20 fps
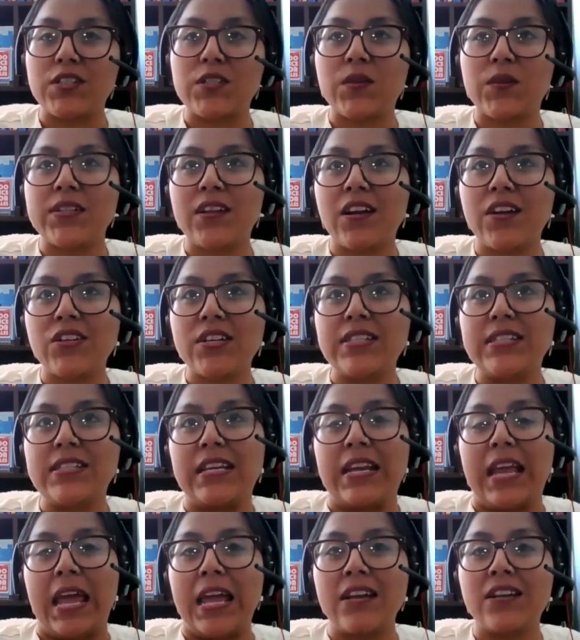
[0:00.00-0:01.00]
So it's not just
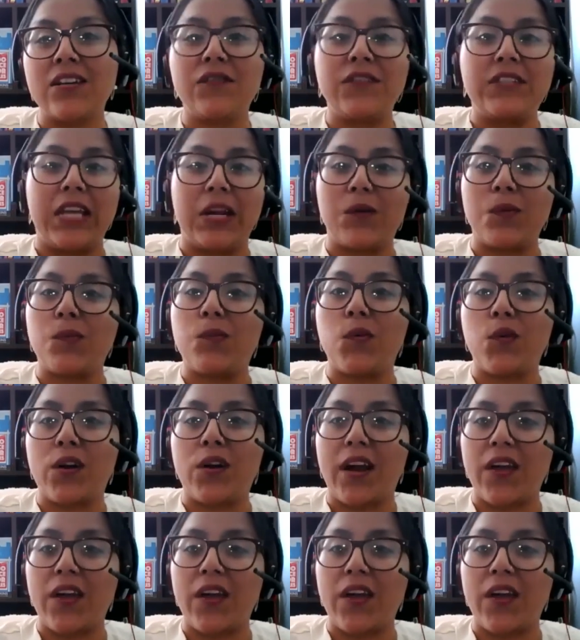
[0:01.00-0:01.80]
an end of day report.